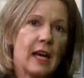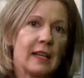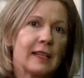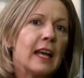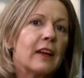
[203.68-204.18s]

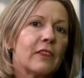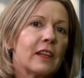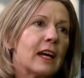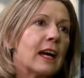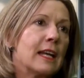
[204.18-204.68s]
At the end of
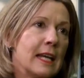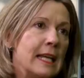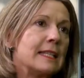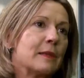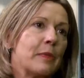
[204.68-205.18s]
the day,
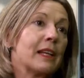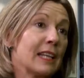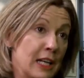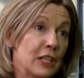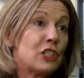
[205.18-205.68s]

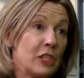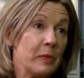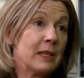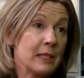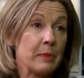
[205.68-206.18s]

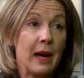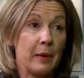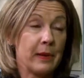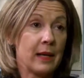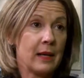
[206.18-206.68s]
leadership is
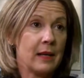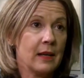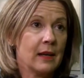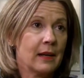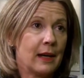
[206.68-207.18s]
about
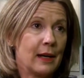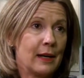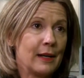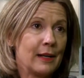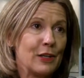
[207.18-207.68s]
being
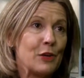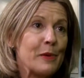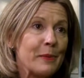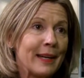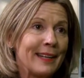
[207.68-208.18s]
a
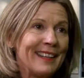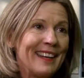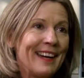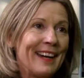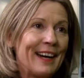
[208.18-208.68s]
human being
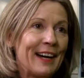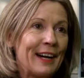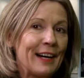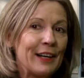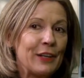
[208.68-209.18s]

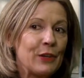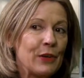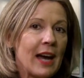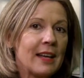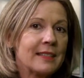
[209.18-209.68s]
who
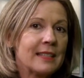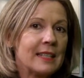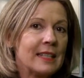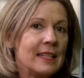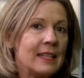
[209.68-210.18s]
has
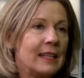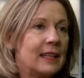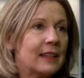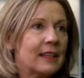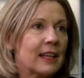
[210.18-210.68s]

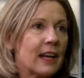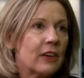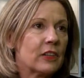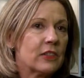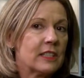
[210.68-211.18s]
the
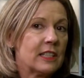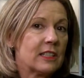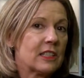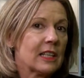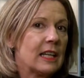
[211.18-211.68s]

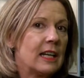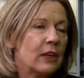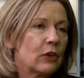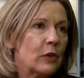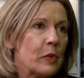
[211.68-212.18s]
characteristics to
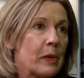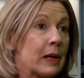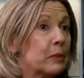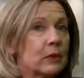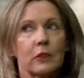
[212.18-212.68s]
lead a group of
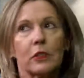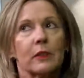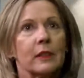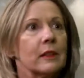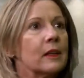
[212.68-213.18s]
people to
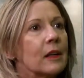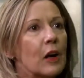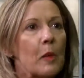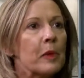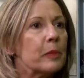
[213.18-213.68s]
a
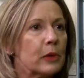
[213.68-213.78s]
common